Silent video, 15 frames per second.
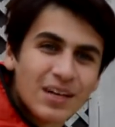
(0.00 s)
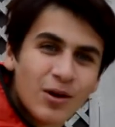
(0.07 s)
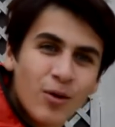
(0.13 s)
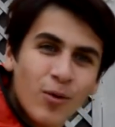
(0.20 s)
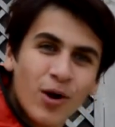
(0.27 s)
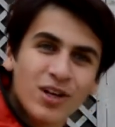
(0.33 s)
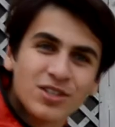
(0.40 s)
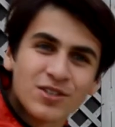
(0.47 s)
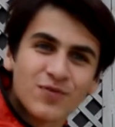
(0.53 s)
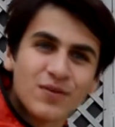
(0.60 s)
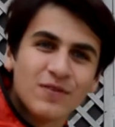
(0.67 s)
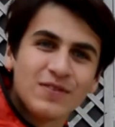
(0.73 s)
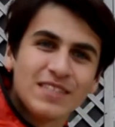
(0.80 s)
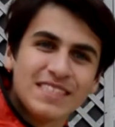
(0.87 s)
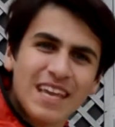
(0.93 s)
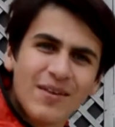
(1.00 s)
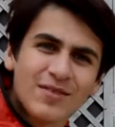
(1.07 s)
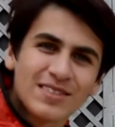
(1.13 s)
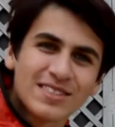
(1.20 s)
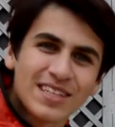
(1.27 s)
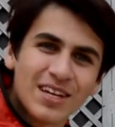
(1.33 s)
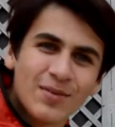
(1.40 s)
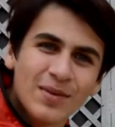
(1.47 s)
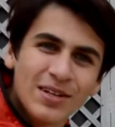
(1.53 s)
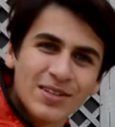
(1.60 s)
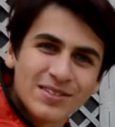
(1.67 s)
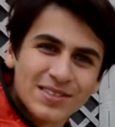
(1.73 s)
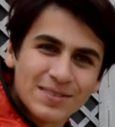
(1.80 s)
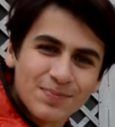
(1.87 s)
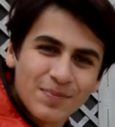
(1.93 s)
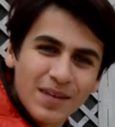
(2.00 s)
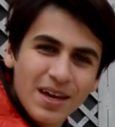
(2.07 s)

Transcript: at 157 centimeters.